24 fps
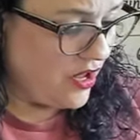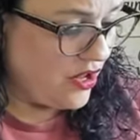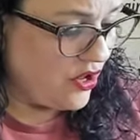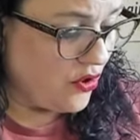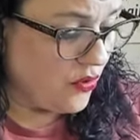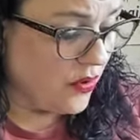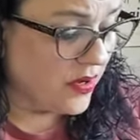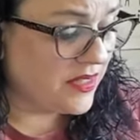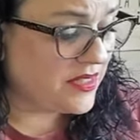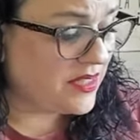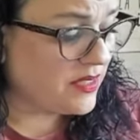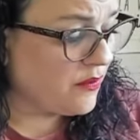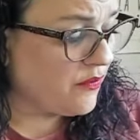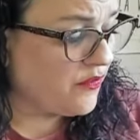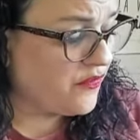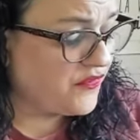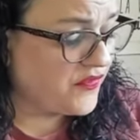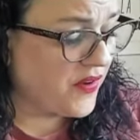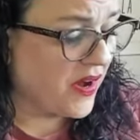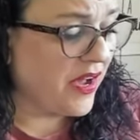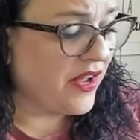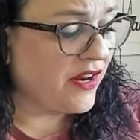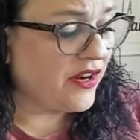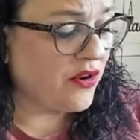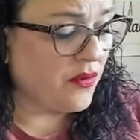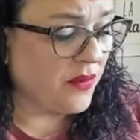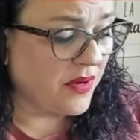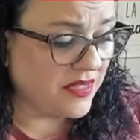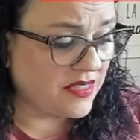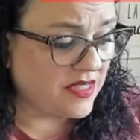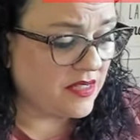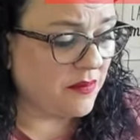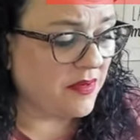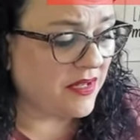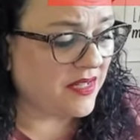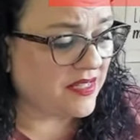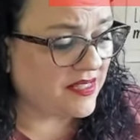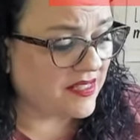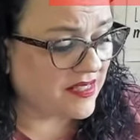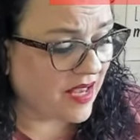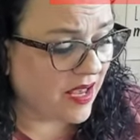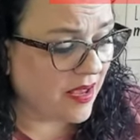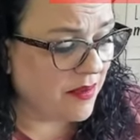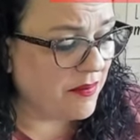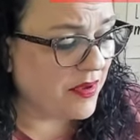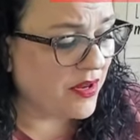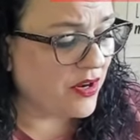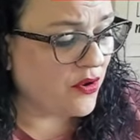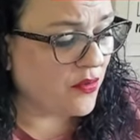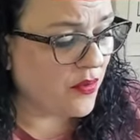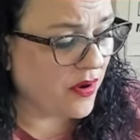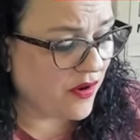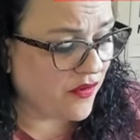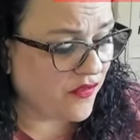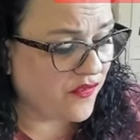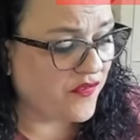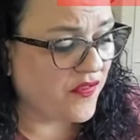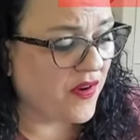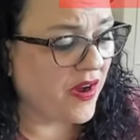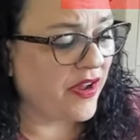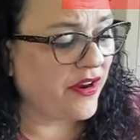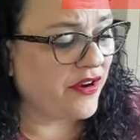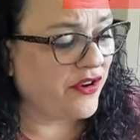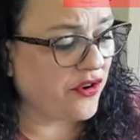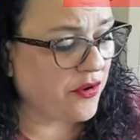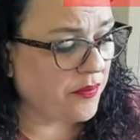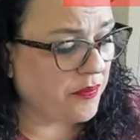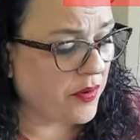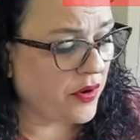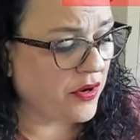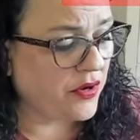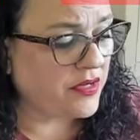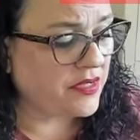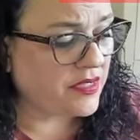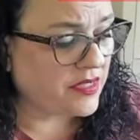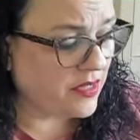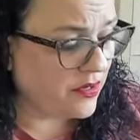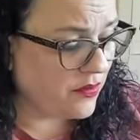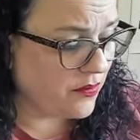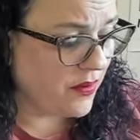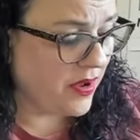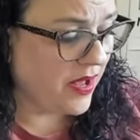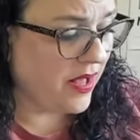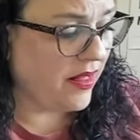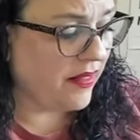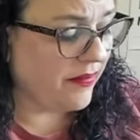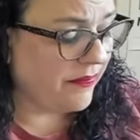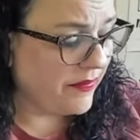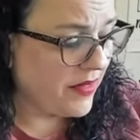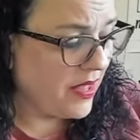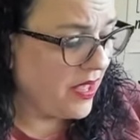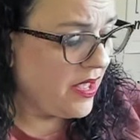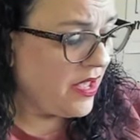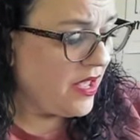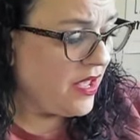you want some fun, you want some excitement, you want to find your person, well,